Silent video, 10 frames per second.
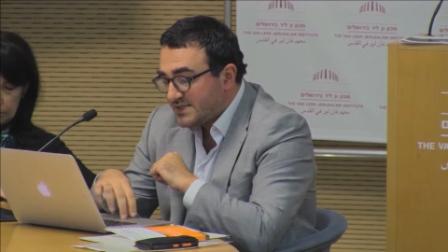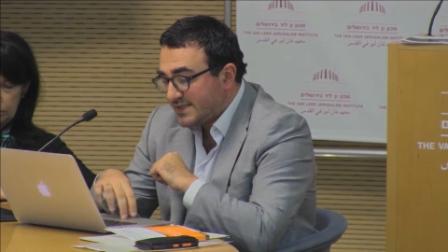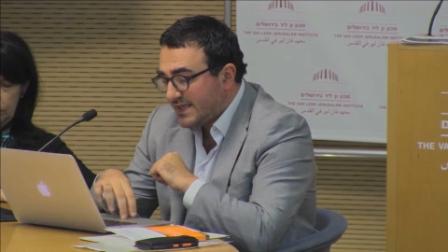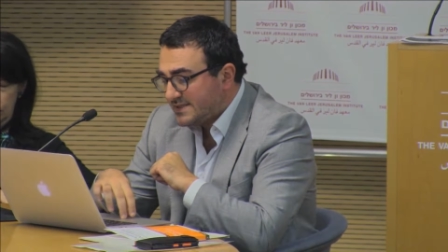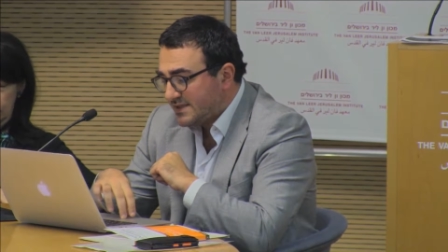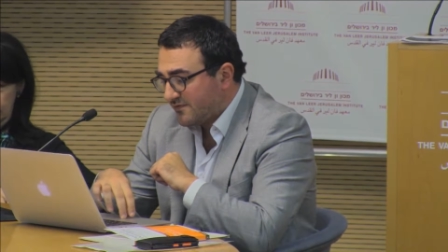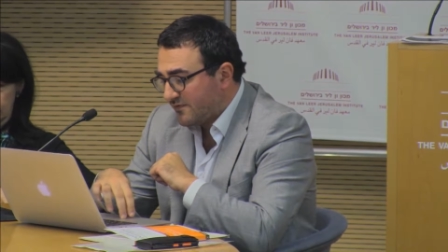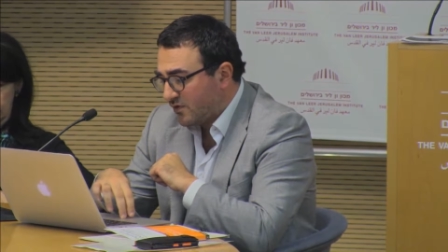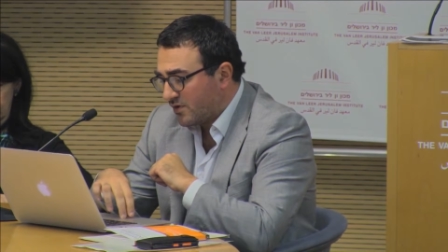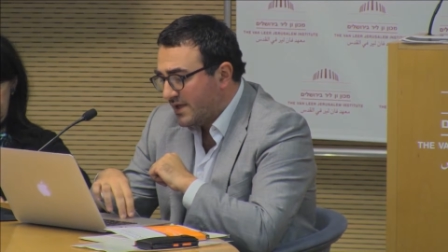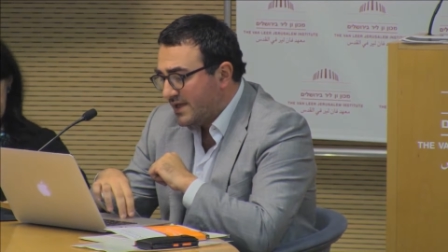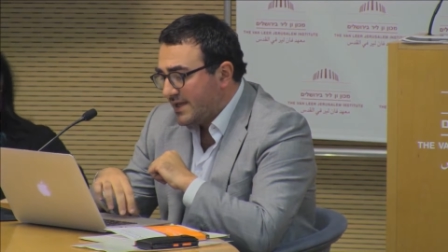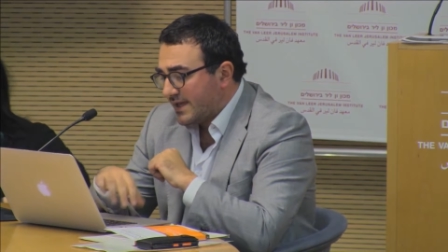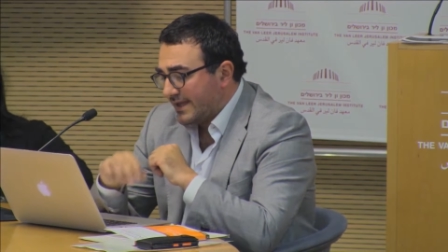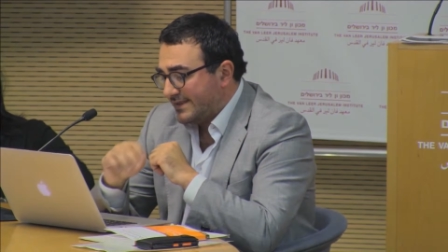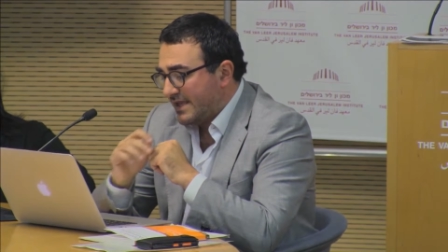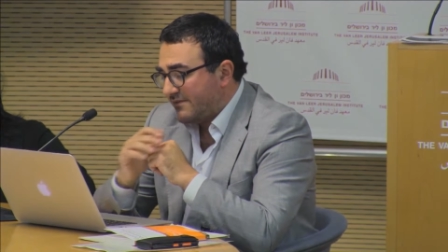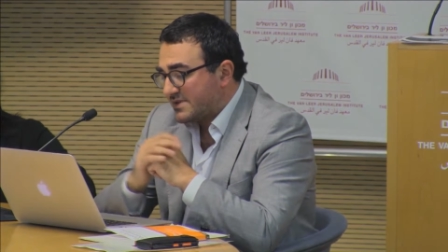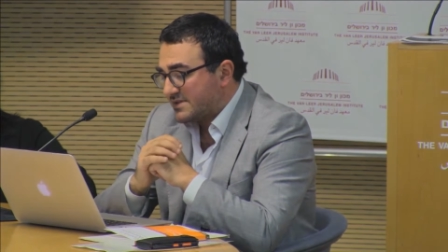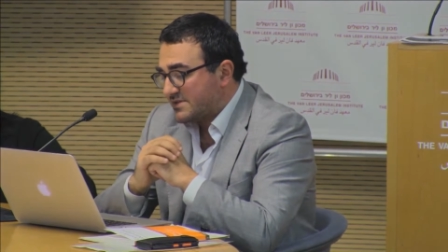States, therefore, can
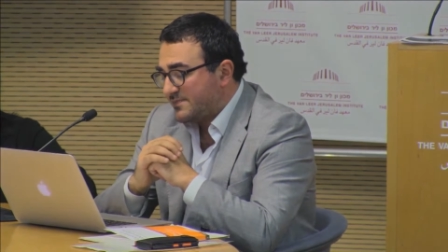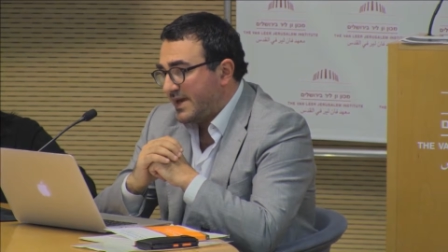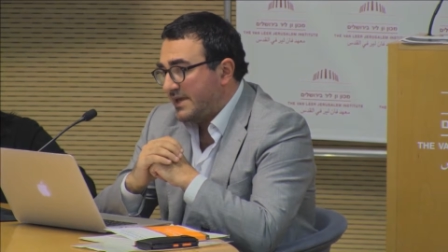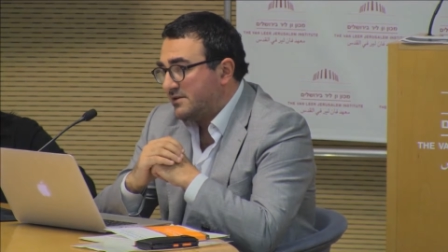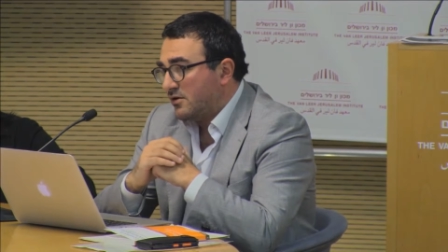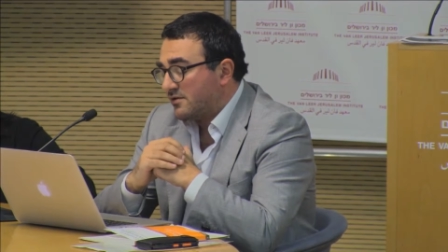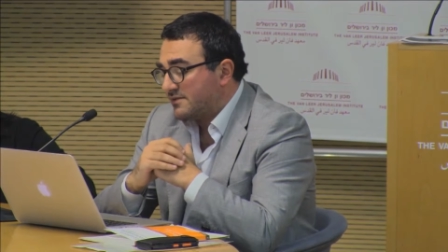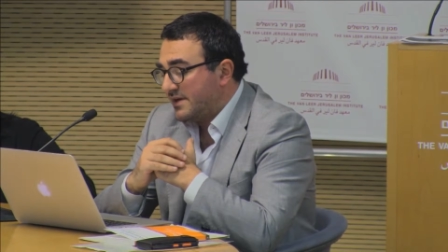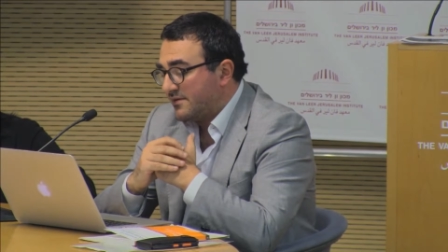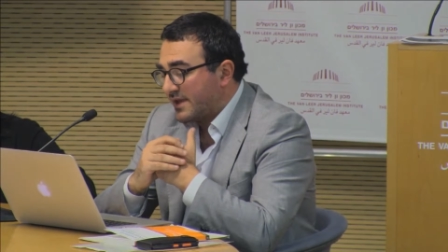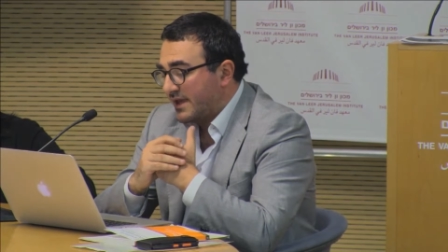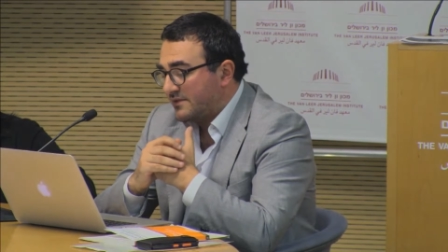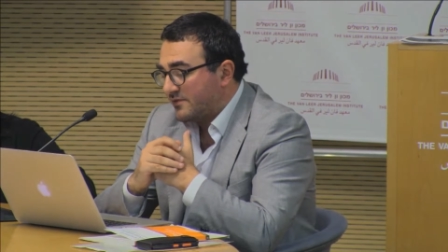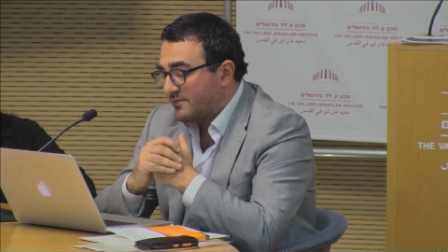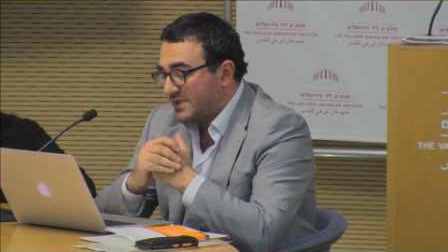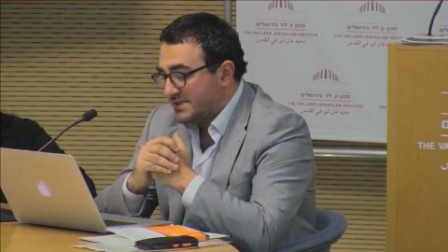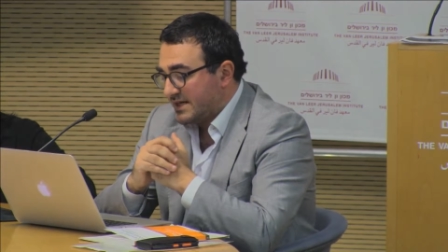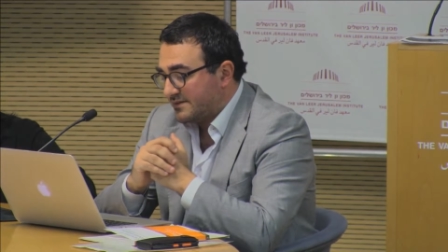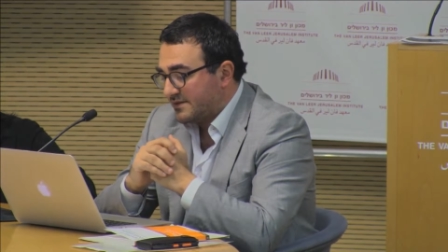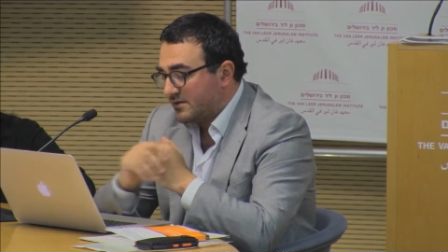never suspend or derogate from this
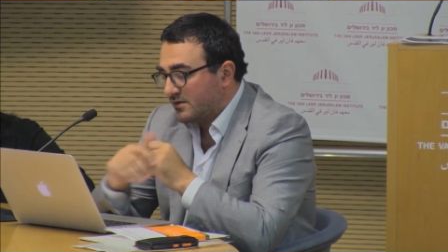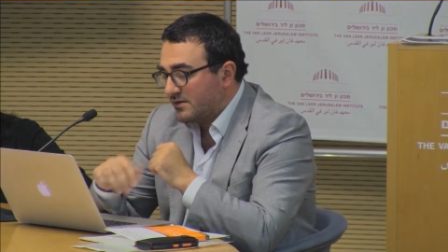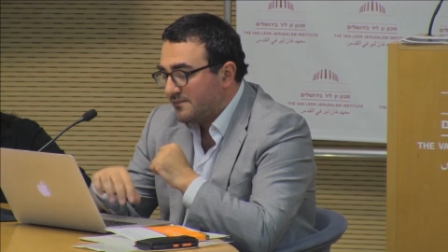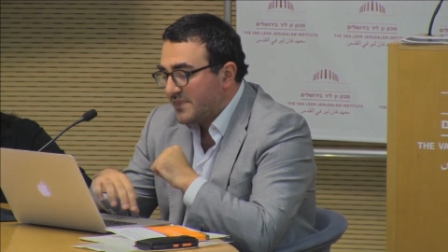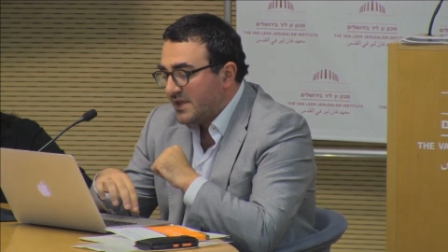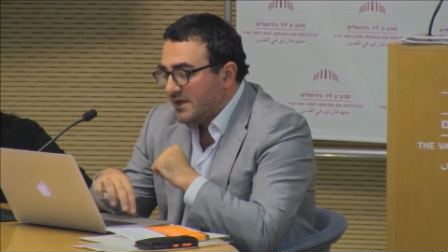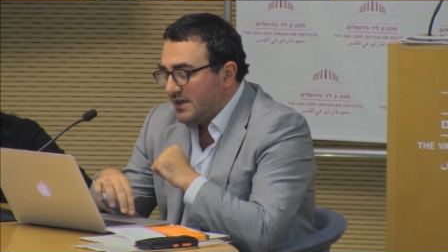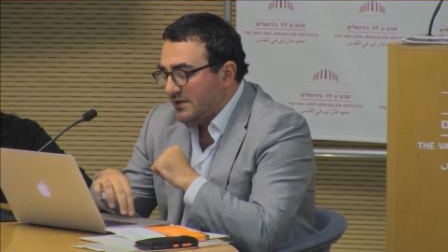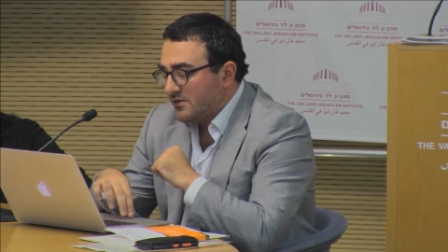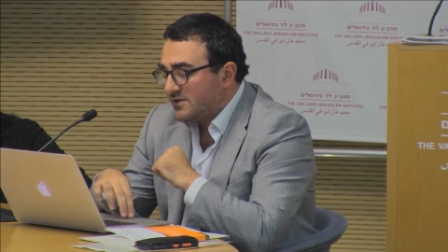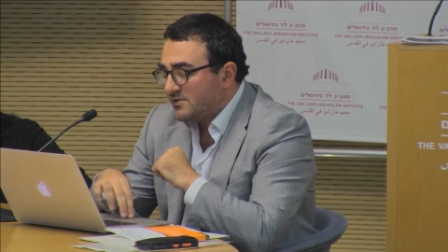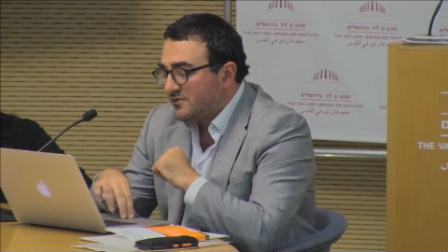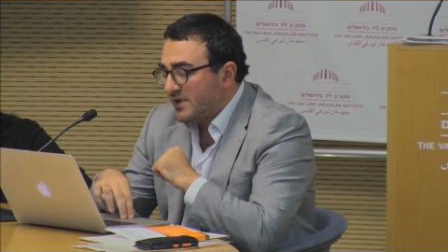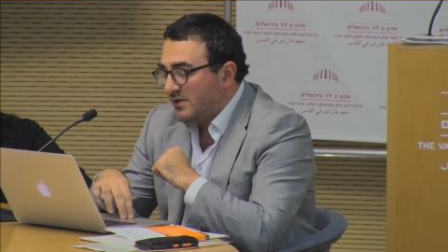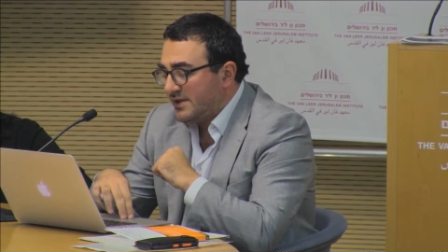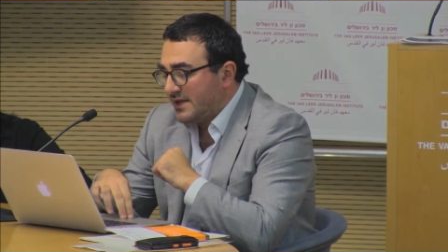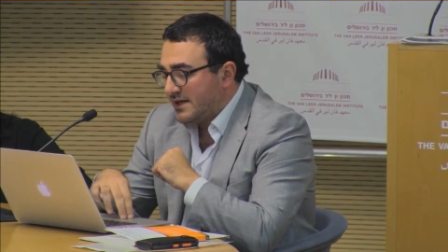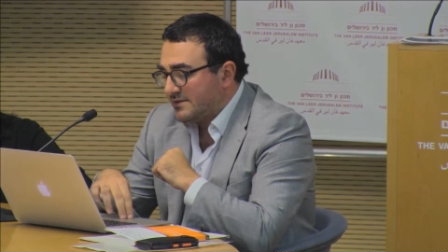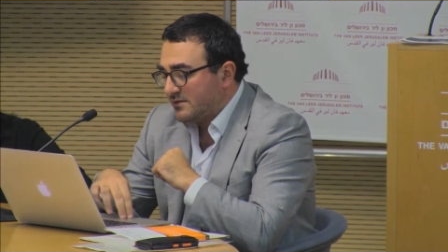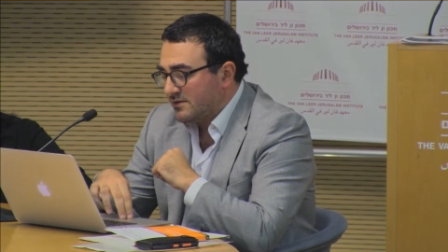article. In order to violate
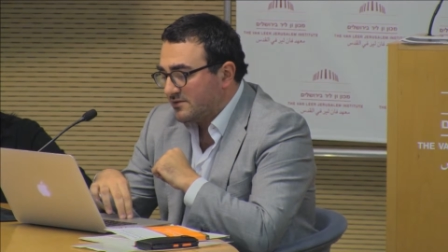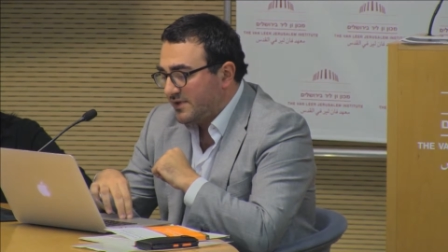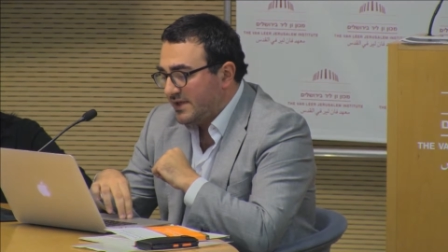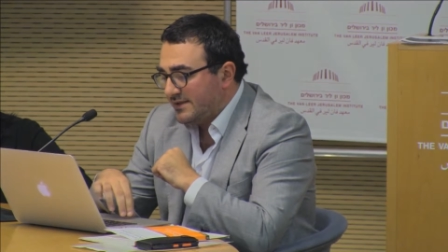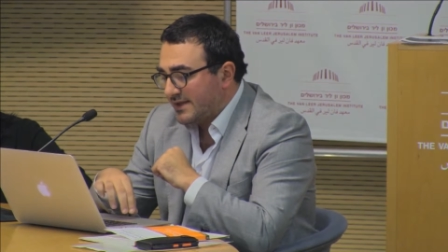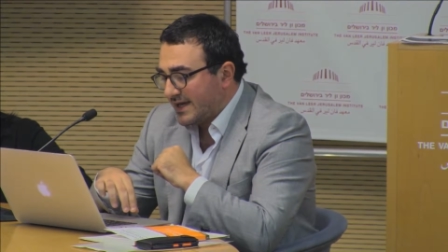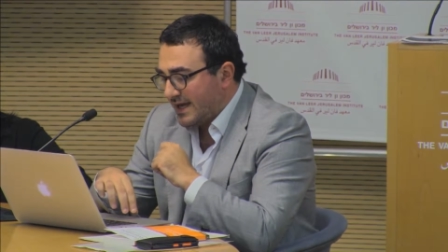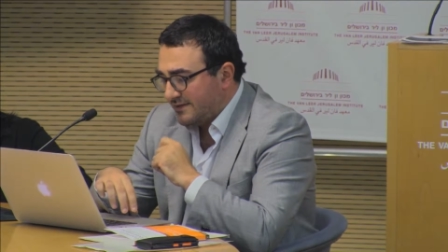Article 3, the